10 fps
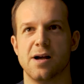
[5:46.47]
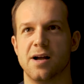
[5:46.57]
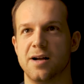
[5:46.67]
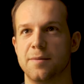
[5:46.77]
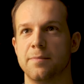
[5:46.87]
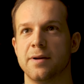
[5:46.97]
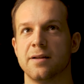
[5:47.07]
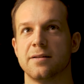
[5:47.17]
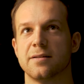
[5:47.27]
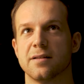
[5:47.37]

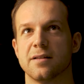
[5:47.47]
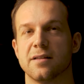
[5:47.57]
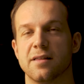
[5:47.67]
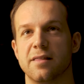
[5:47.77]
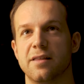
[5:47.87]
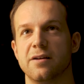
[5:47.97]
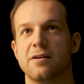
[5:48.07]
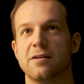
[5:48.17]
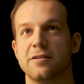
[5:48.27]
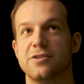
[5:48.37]
There
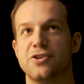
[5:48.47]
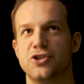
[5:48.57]
are